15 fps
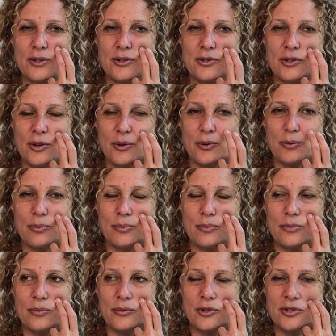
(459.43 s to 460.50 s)
So
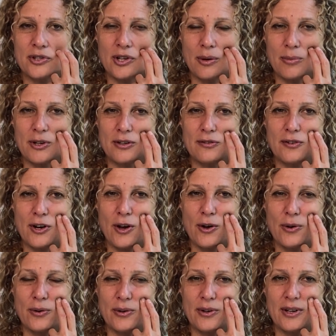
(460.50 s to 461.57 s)
the stomach
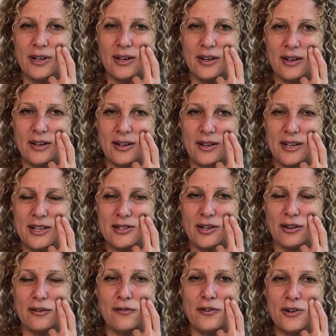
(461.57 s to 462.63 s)
flow uh, is
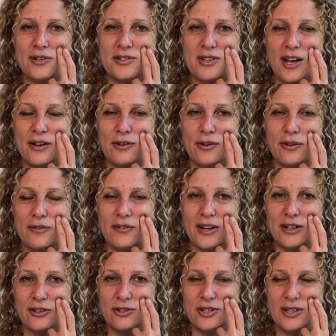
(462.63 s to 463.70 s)
on the first cycle of
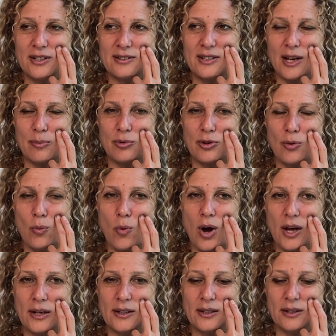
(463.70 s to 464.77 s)
energy, depth
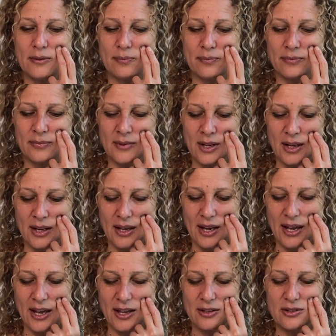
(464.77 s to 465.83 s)
one,
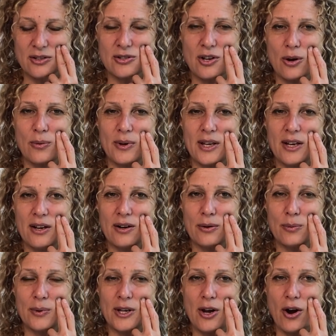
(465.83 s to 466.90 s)
and so we're here
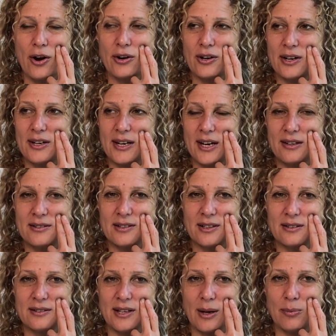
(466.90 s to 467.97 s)
we are
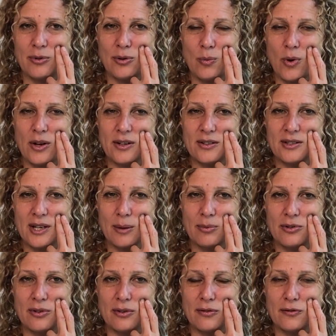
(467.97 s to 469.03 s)
connecting depth one and
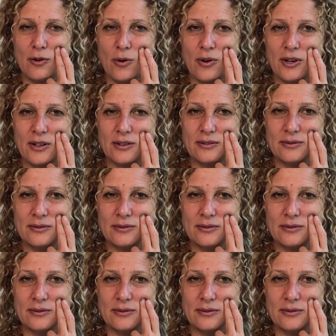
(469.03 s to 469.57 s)
depth four,